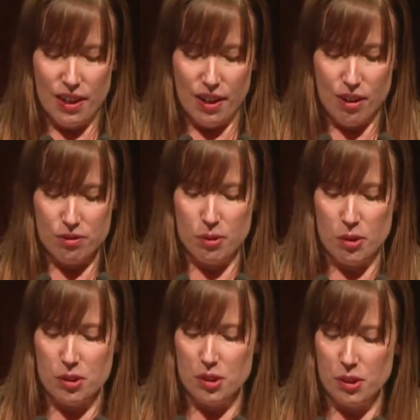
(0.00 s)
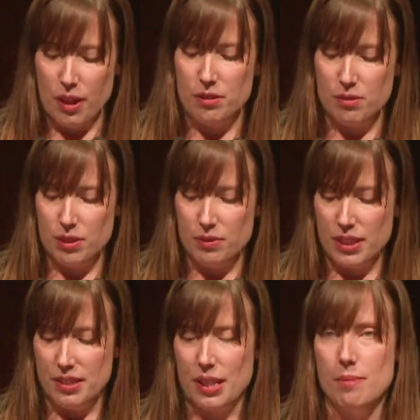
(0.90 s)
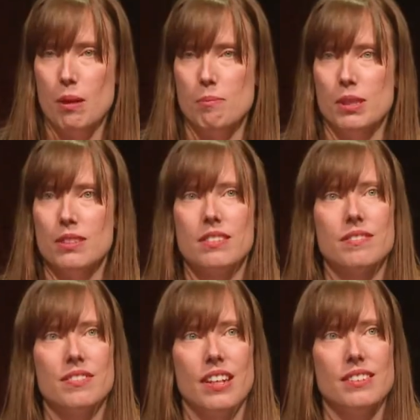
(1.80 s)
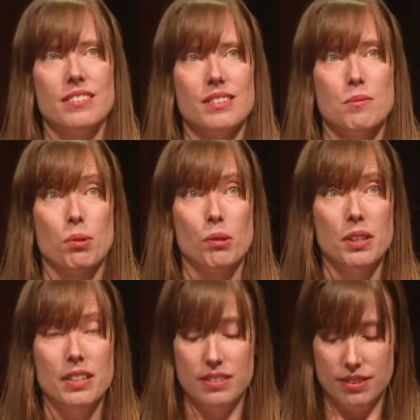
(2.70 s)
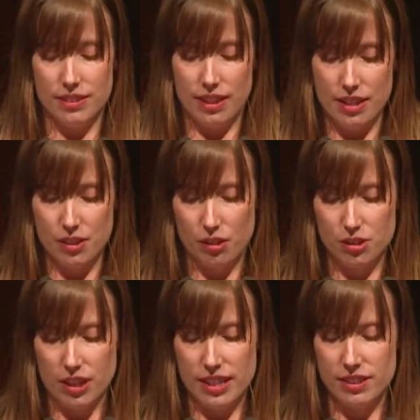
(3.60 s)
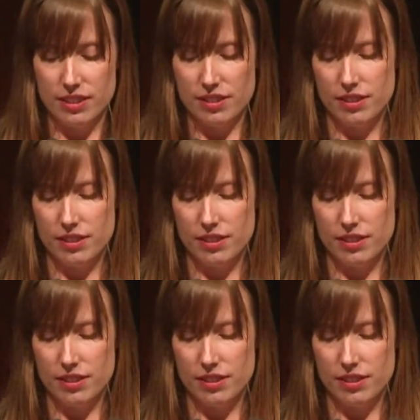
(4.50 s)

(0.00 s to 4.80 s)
of more than 250 team members, that is, employees and contractors,